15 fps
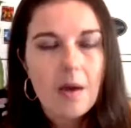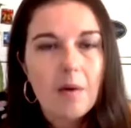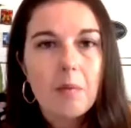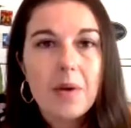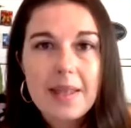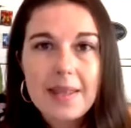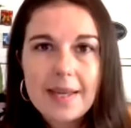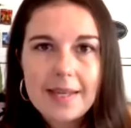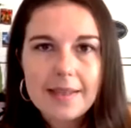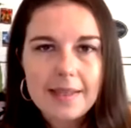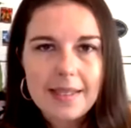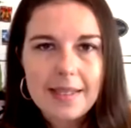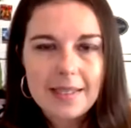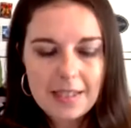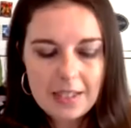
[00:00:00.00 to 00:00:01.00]
We think that
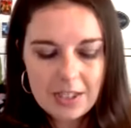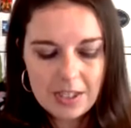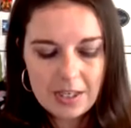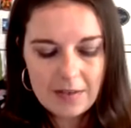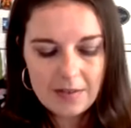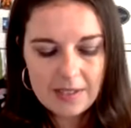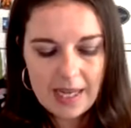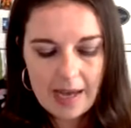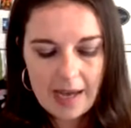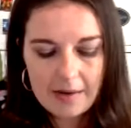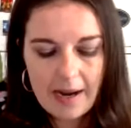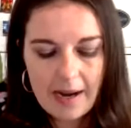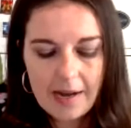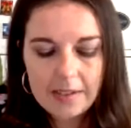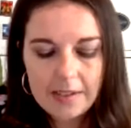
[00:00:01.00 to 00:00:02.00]
the initiatives Heather
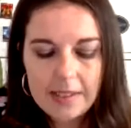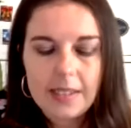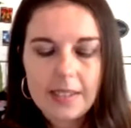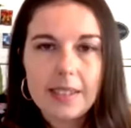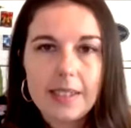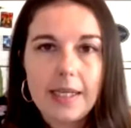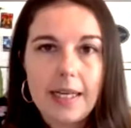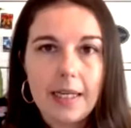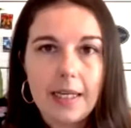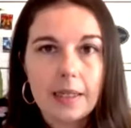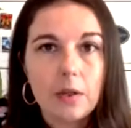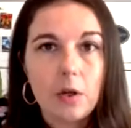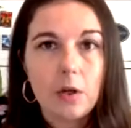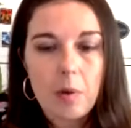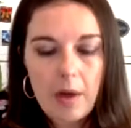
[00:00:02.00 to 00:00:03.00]
Anderson is leading at
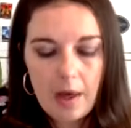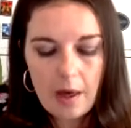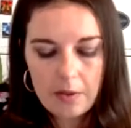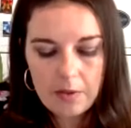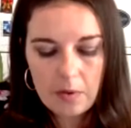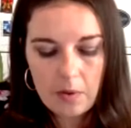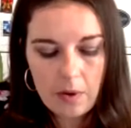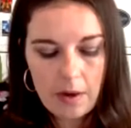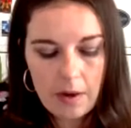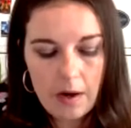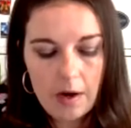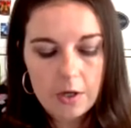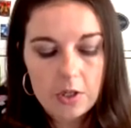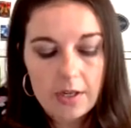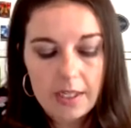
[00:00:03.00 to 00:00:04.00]
Global Health Corps
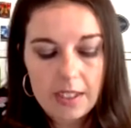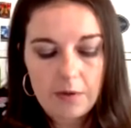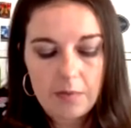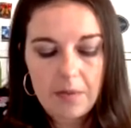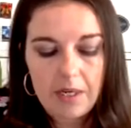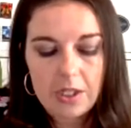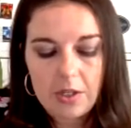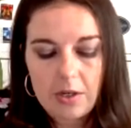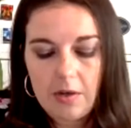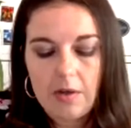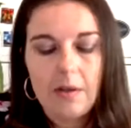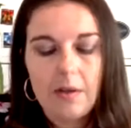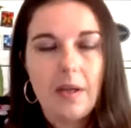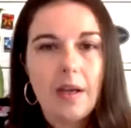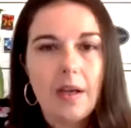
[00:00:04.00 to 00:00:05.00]
are transformational,
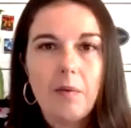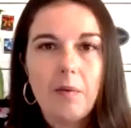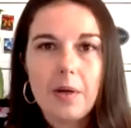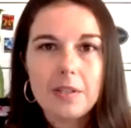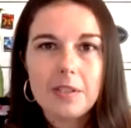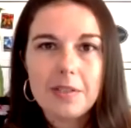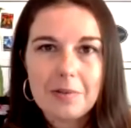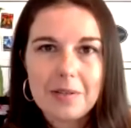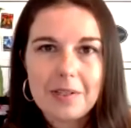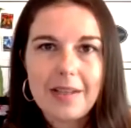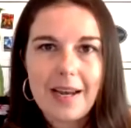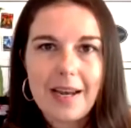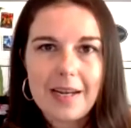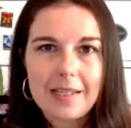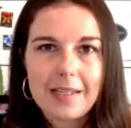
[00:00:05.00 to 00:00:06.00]
and we are so
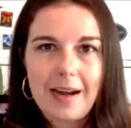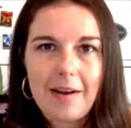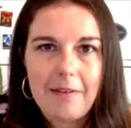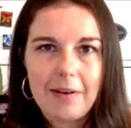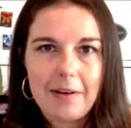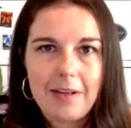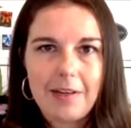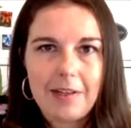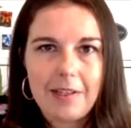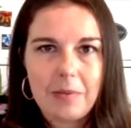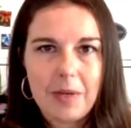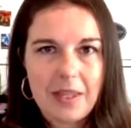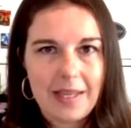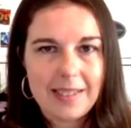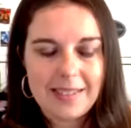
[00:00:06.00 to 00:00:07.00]
delighted to have her here
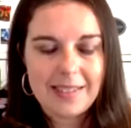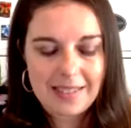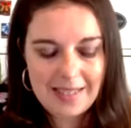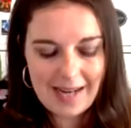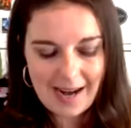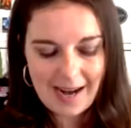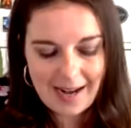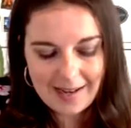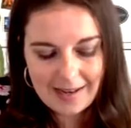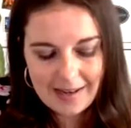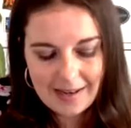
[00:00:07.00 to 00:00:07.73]
with us today.